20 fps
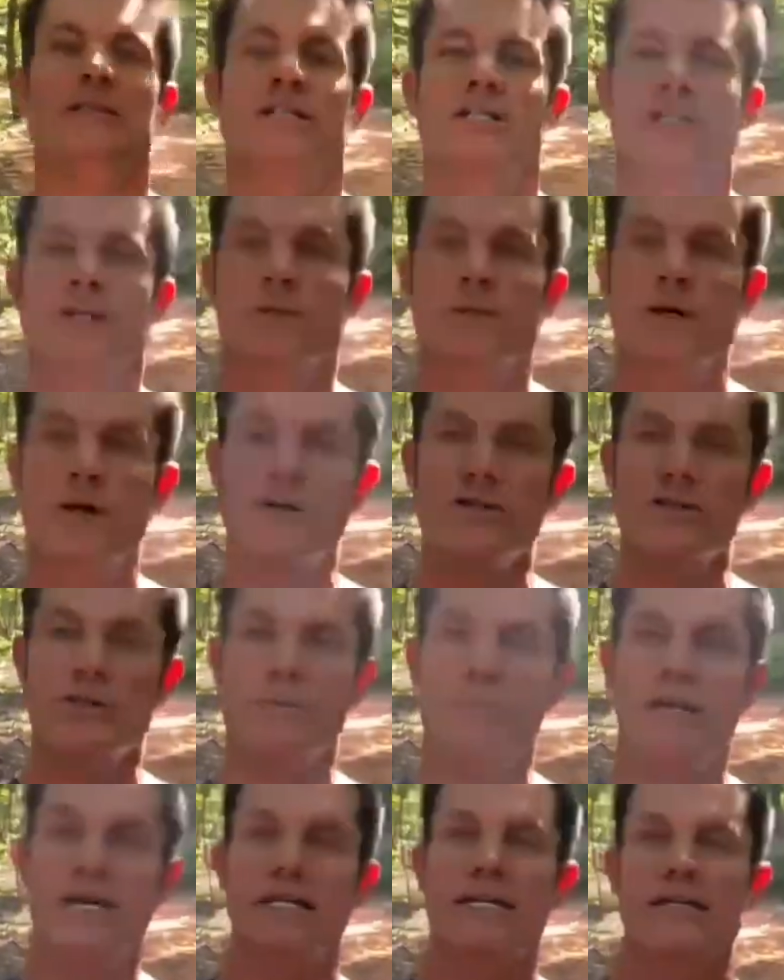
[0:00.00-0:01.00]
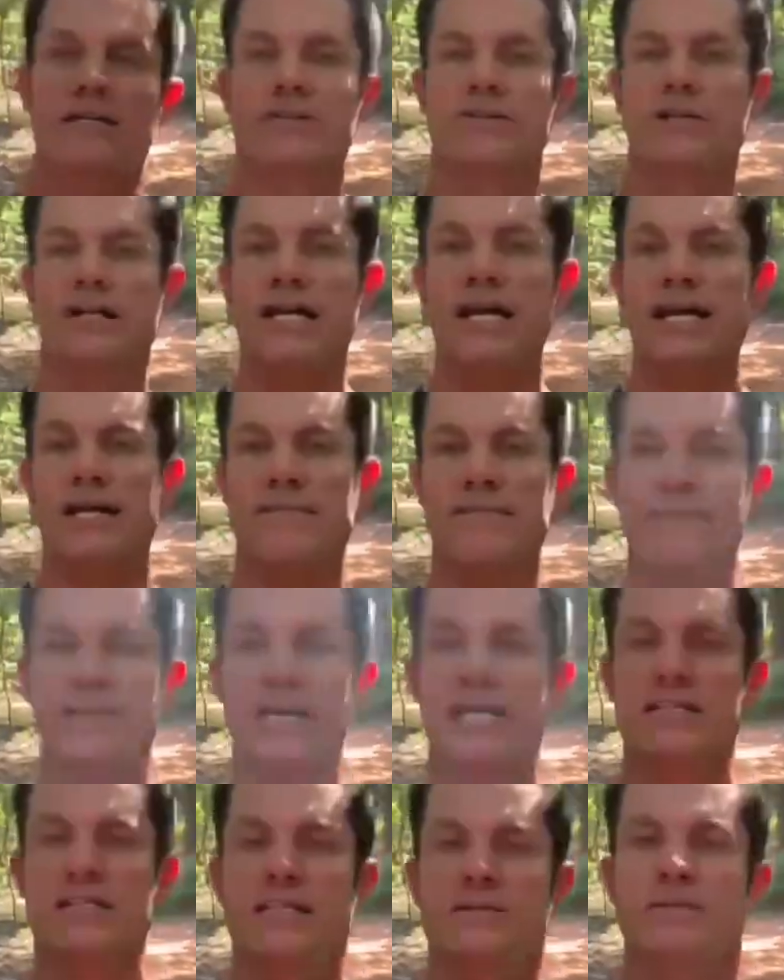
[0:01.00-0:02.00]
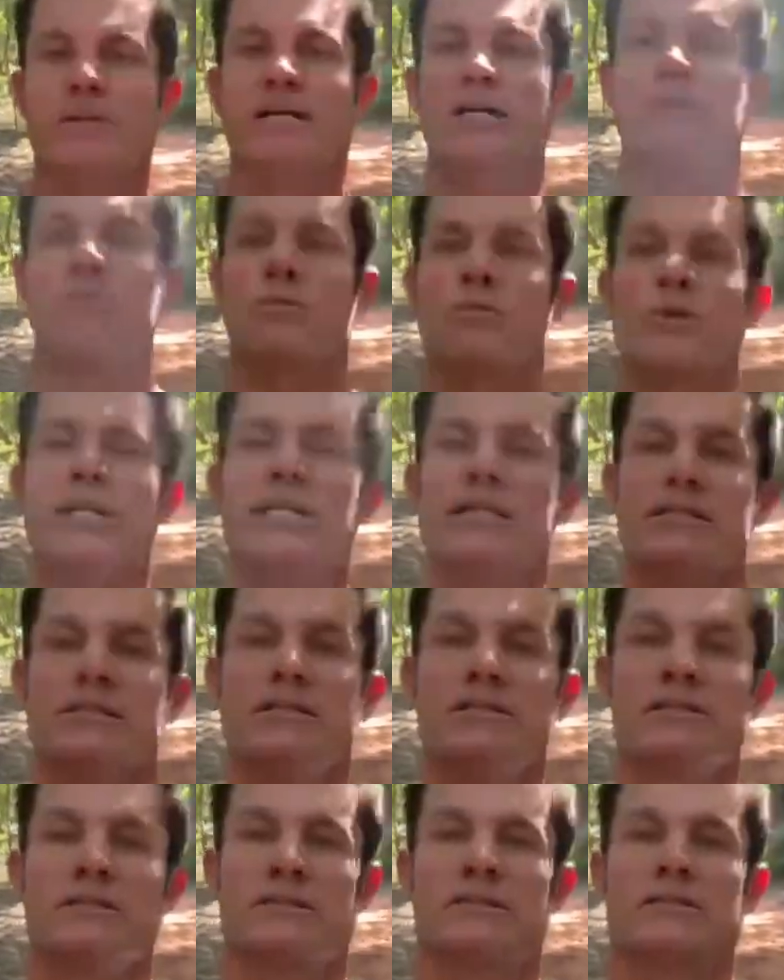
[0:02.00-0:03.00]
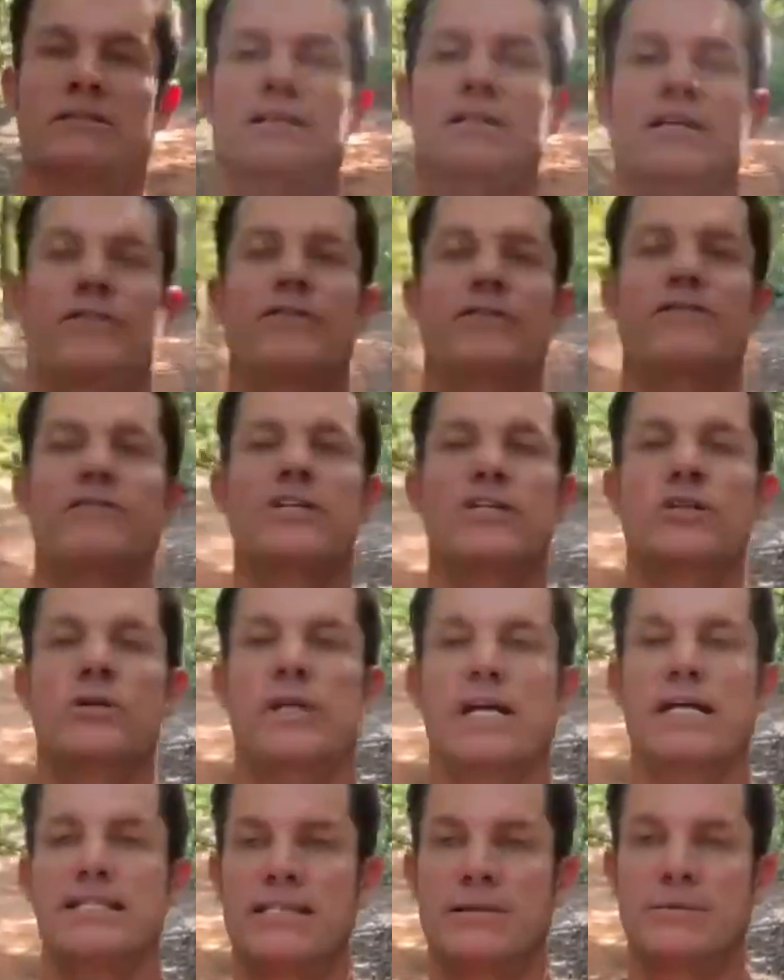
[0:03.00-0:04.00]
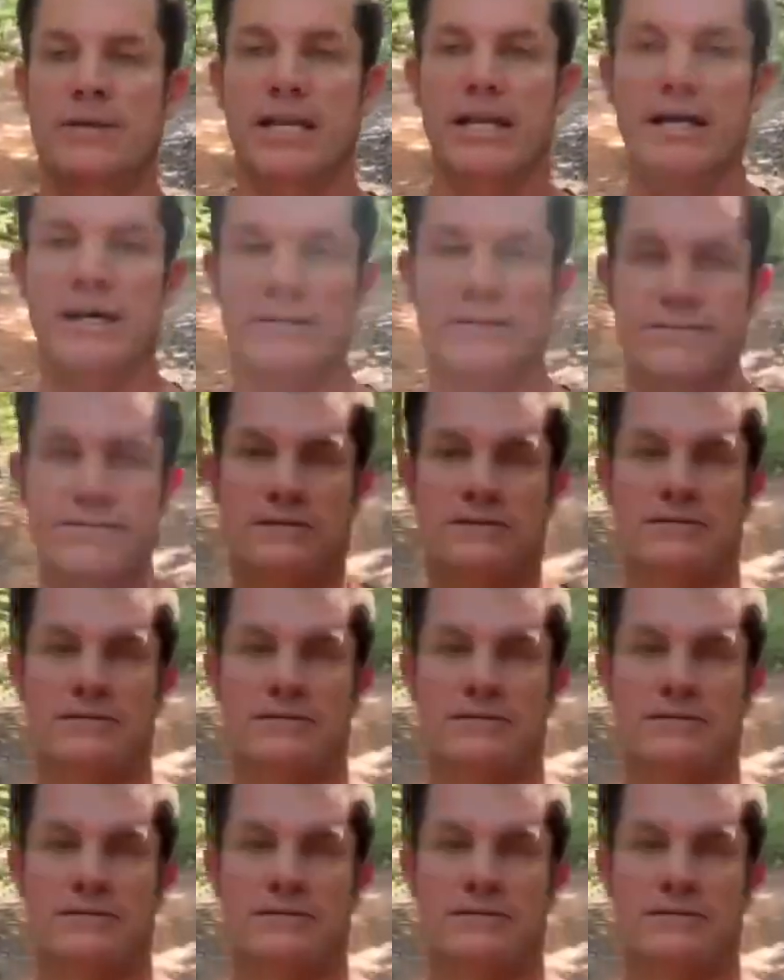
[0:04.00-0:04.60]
You will also make your negative fantasies become real if you visualize them enough.